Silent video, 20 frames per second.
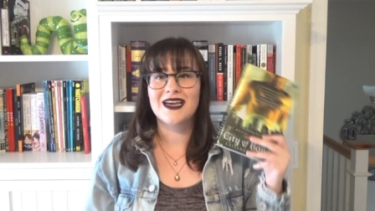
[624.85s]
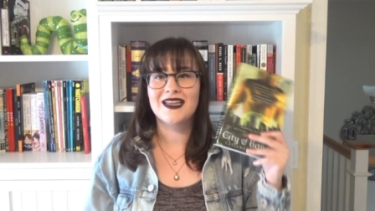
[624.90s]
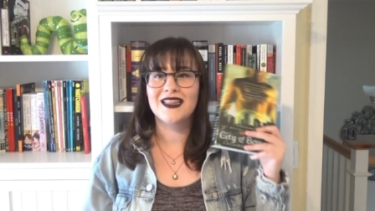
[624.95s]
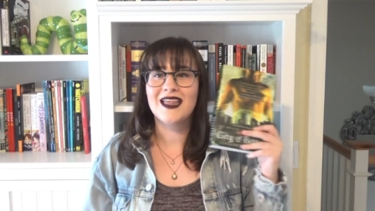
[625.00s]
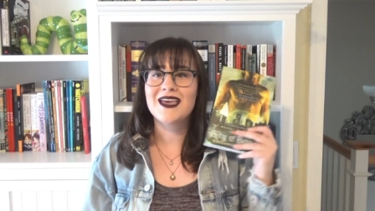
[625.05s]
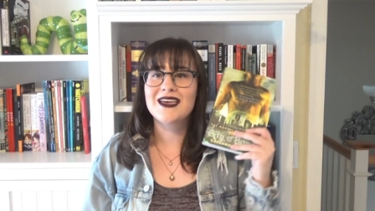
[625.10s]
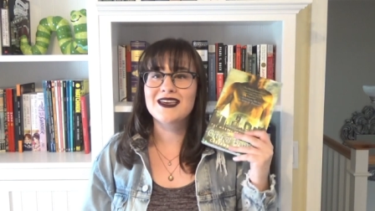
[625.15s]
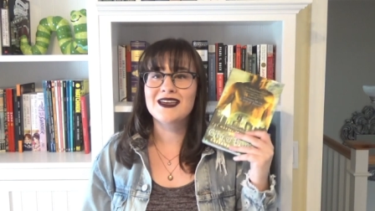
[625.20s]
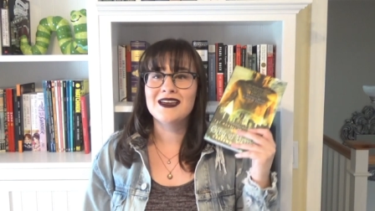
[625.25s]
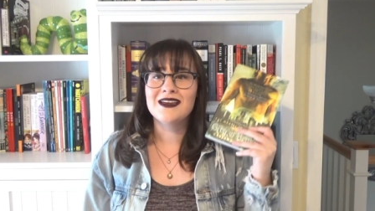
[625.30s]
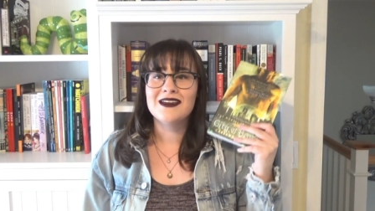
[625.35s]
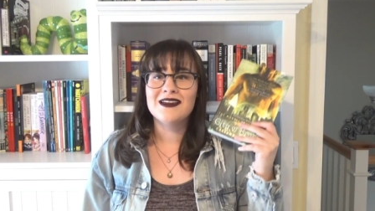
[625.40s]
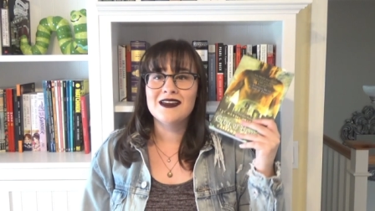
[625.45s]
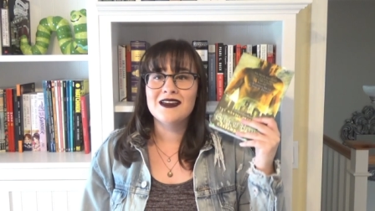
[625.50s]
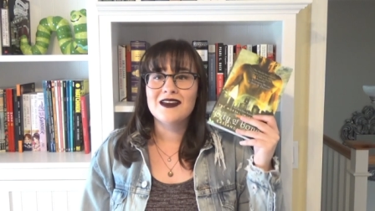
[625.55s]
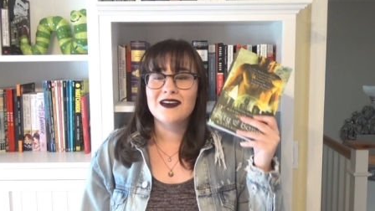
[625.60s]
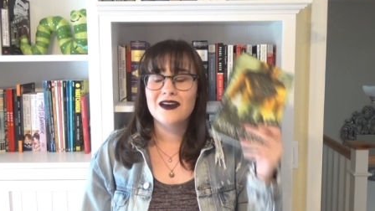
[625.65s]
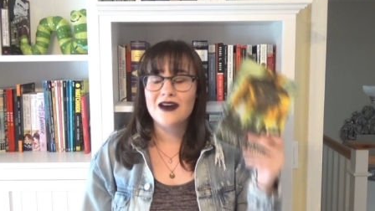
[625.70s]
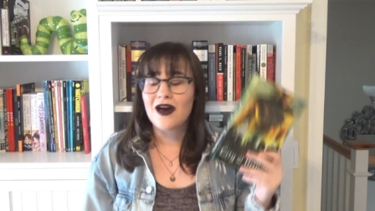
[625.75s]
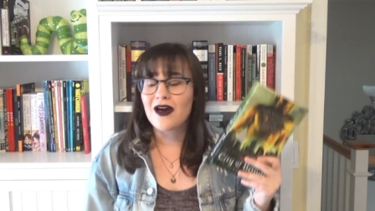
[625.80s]
I like
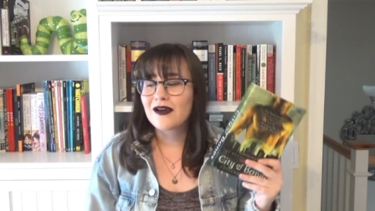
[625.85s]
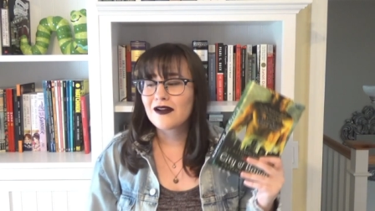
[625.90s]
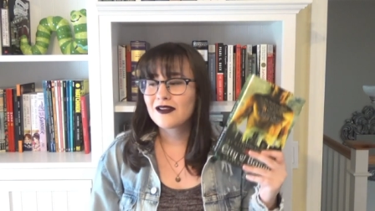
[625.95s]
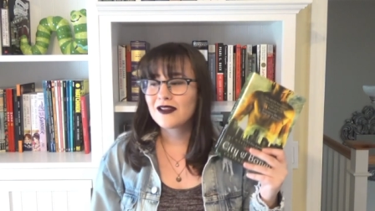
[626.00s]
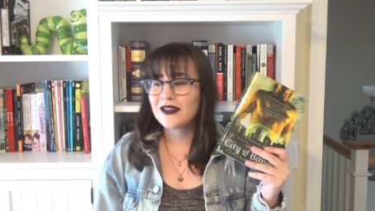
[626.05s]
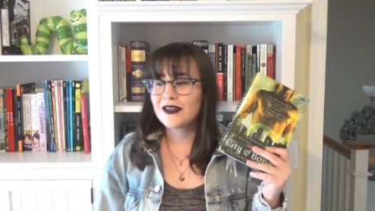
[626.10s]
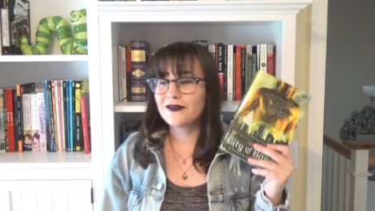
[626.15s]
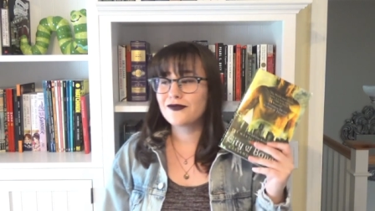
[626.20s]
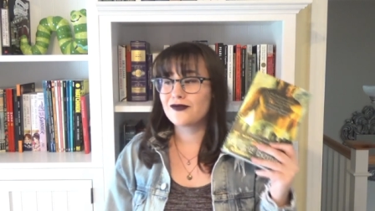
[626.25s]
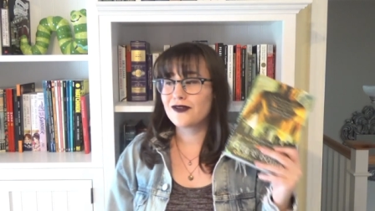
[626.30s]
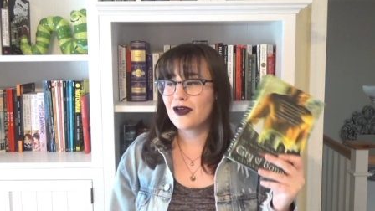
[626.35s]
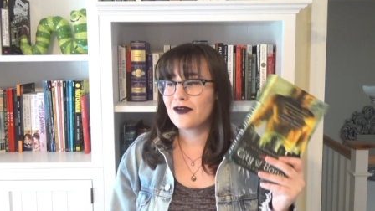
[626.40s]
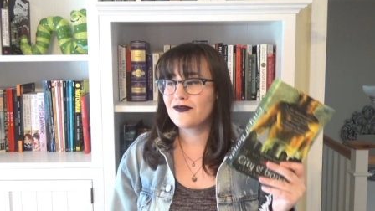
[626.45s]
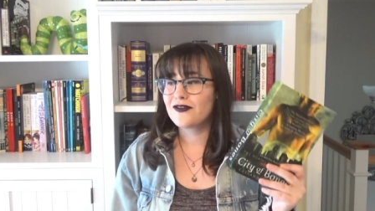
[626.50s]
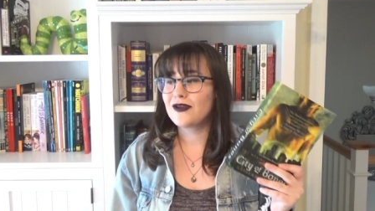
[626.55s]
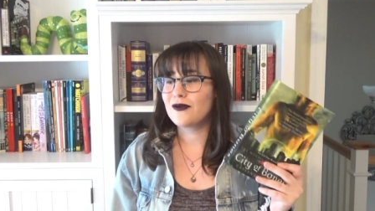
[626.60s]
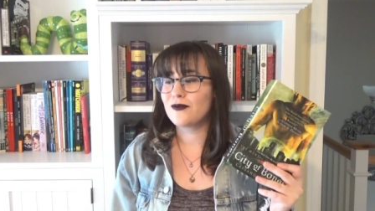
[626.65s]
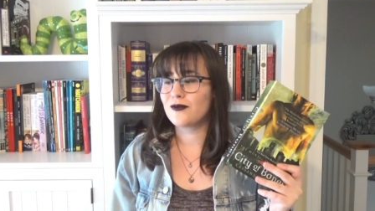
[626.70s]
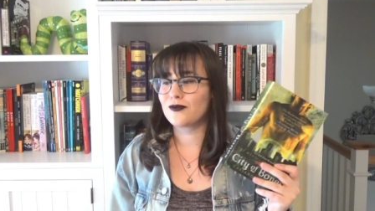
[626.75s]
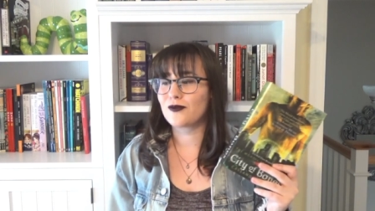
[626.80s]
cuddly,
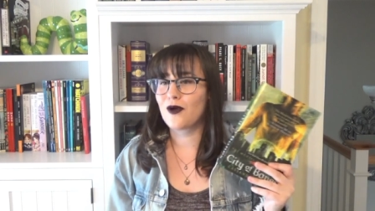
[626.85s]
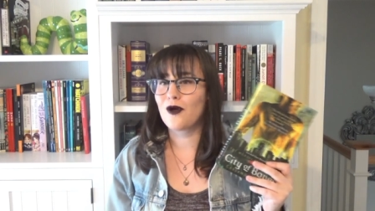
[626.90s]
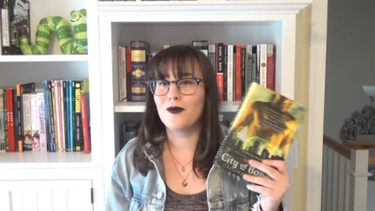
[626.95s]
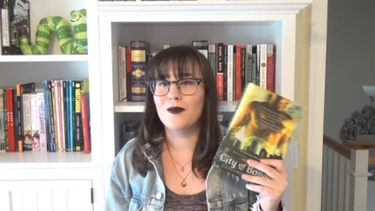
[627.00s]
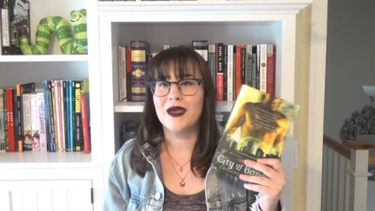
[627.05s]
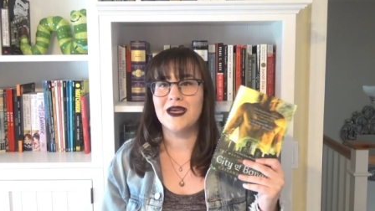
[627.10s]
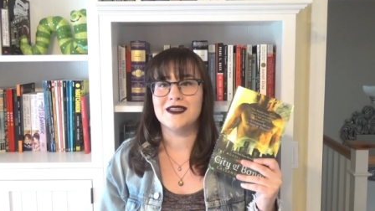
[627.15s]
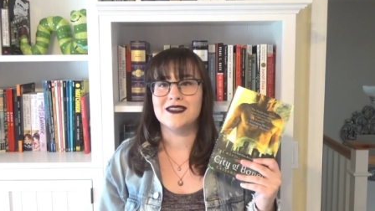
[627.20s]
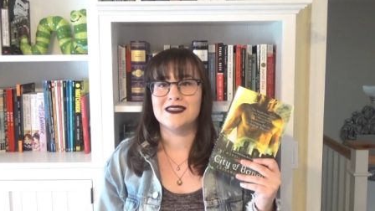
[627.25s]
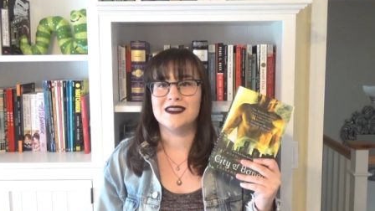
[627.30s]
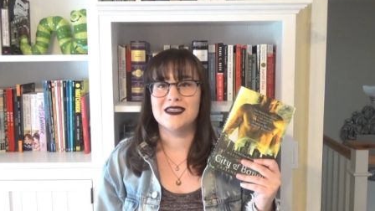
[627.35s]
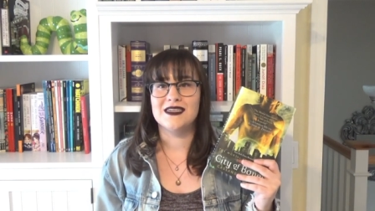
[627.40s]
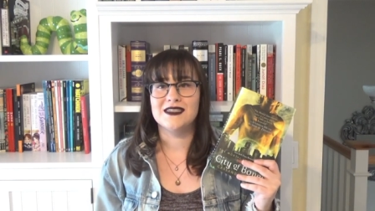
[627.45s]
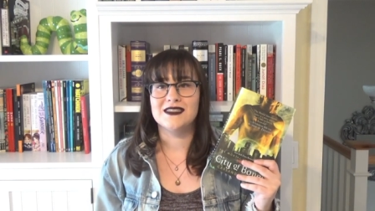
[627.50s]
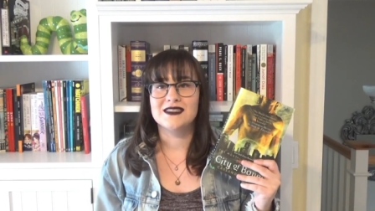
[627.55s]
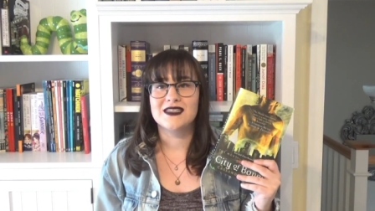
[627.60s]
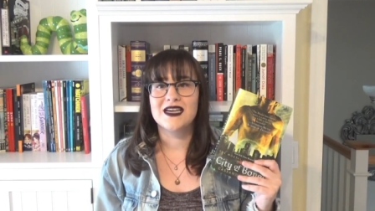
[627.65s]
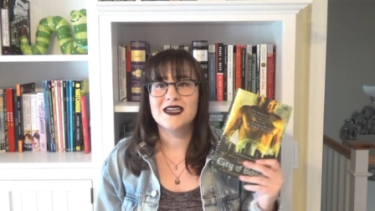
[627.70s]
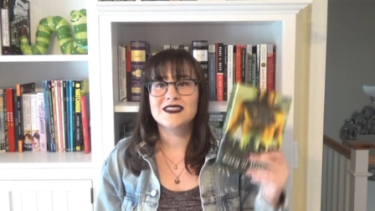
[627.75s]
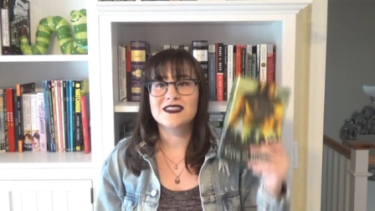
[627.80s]
fluffy
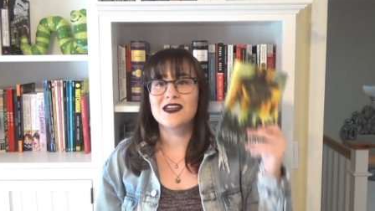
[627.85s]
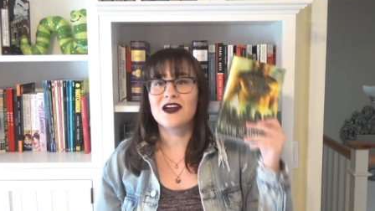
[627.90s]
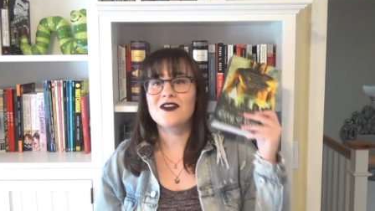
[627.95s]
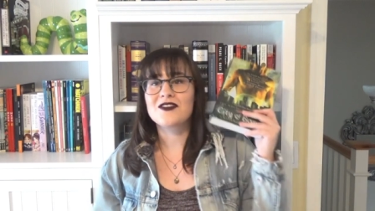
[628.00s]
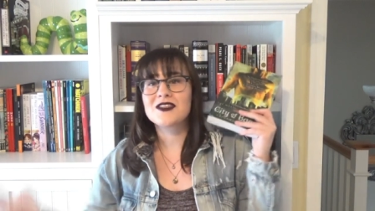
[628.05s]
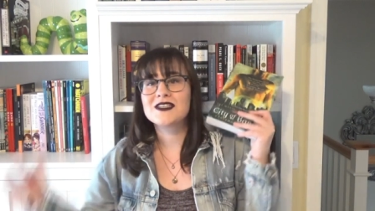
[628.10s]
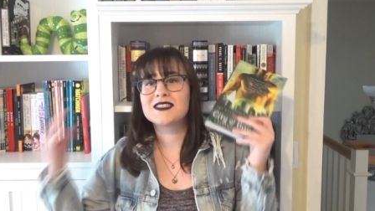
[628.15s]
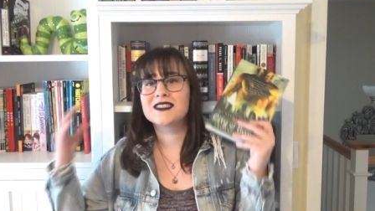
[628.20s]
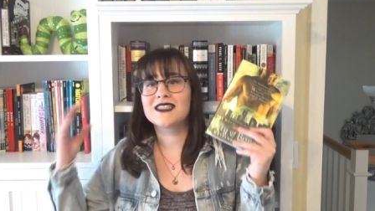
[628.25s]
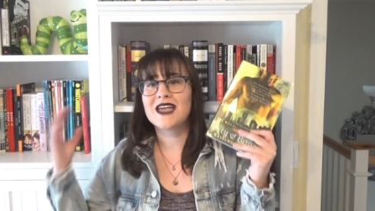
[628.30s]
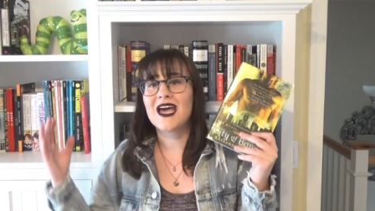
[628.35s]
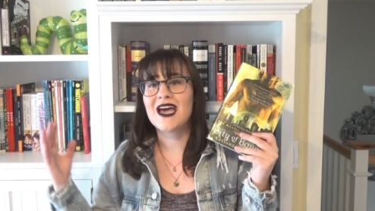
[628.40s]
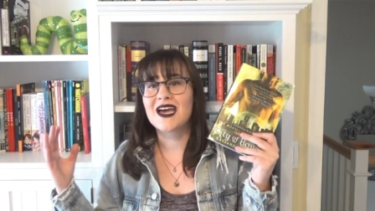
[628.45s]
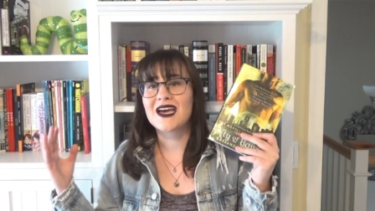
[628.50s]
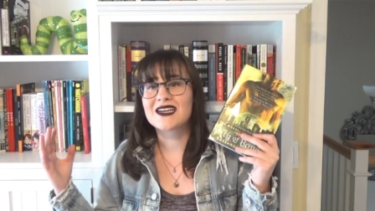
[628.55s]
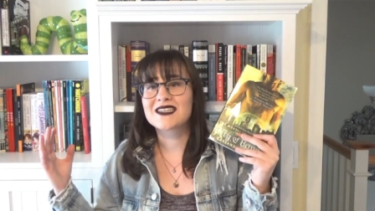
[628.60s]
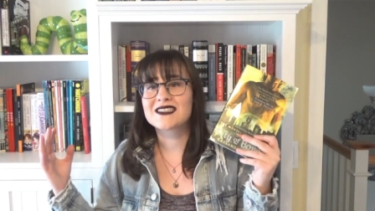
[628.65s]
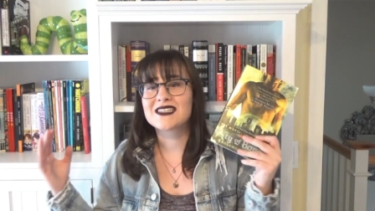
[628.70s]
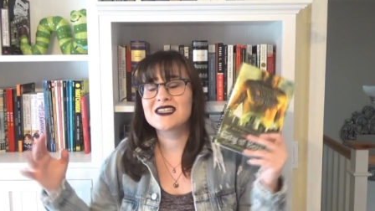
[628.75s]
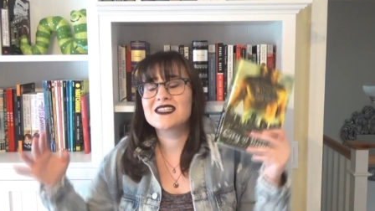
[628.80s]
romances. It's not the
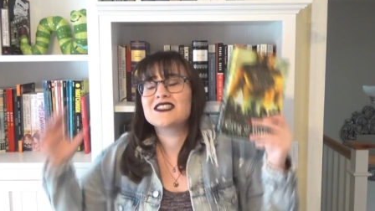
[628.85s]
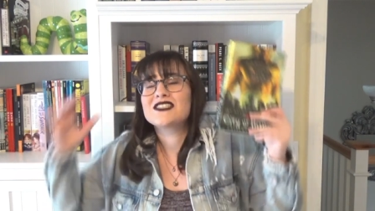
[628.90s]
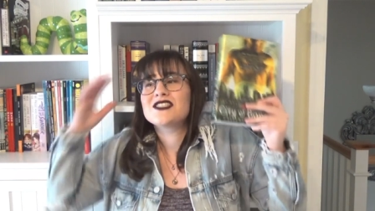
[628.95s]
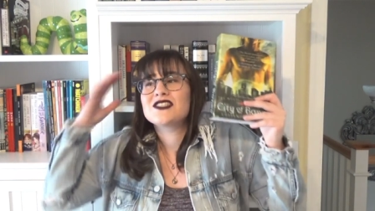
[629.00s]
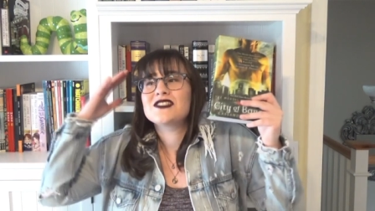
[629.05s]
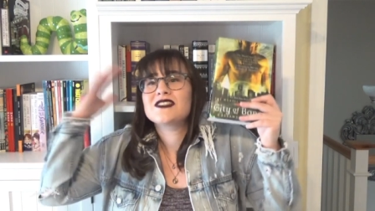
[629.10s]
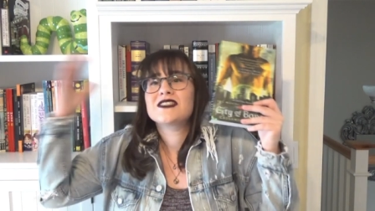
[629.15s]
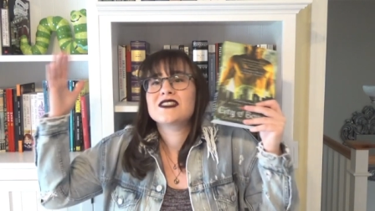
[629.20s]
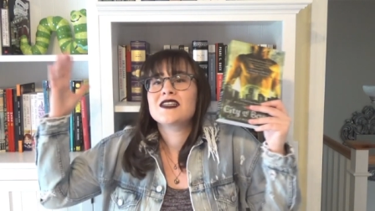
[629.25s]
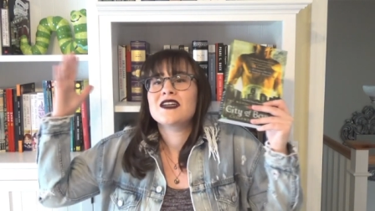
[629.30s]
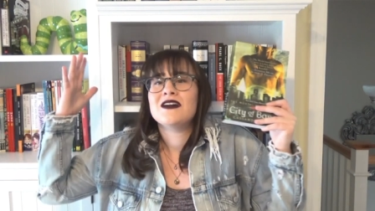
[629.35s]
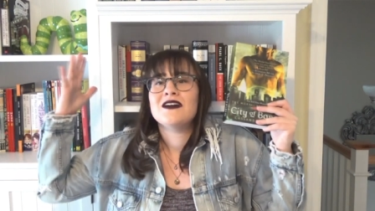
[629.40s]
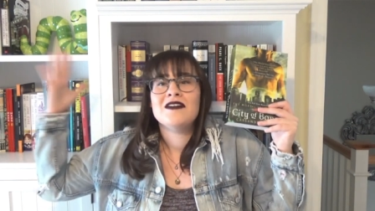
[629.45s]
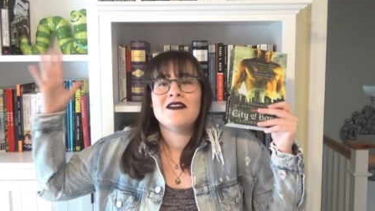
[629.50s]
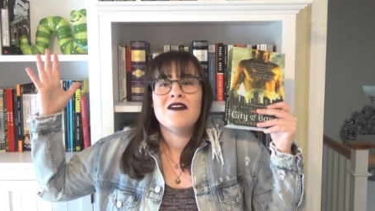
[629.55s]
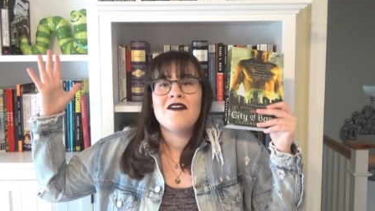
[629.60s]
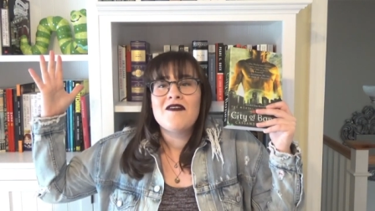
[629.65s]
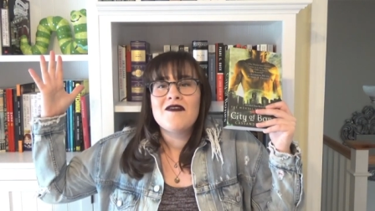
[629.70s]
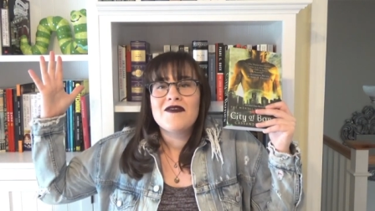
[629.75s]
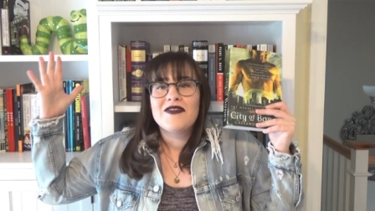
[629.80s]
sex, it's just,
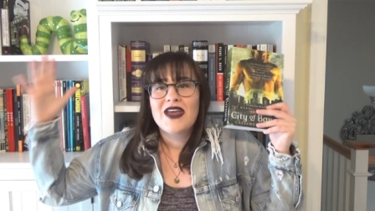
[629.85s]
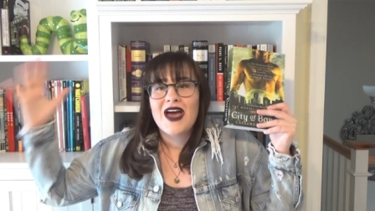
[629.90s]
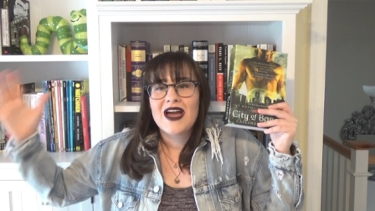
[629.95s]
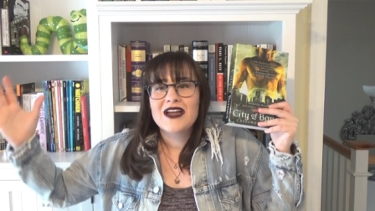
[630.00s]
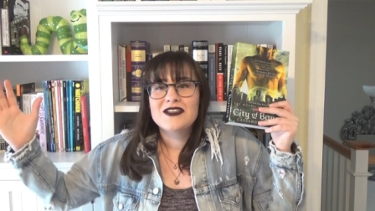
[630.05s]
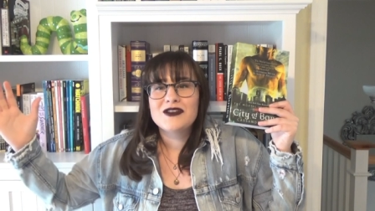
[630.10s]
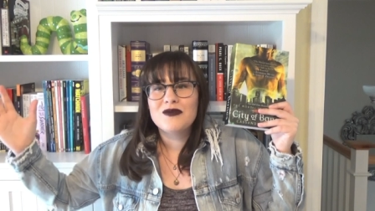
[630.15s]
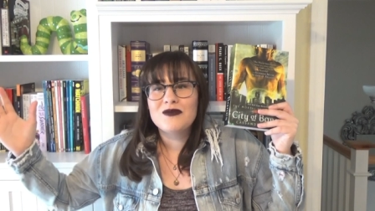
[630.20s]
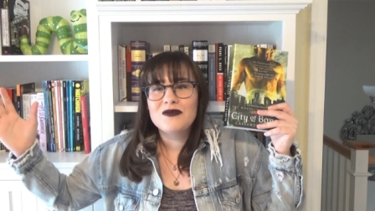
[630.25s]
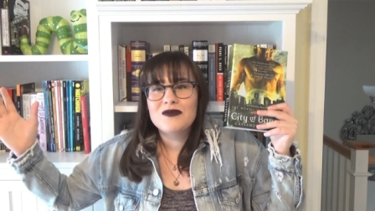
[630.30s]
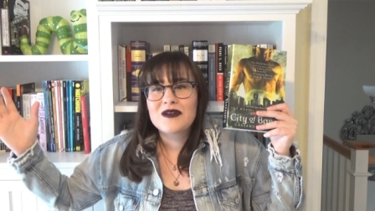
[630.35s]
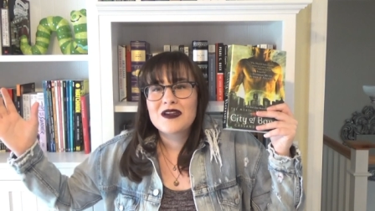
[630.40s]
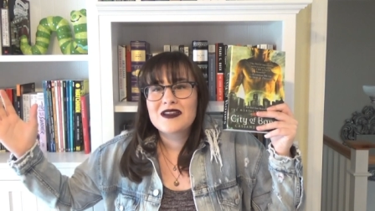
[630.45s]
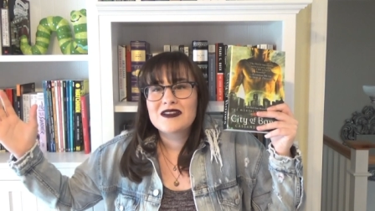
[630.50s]
I don't,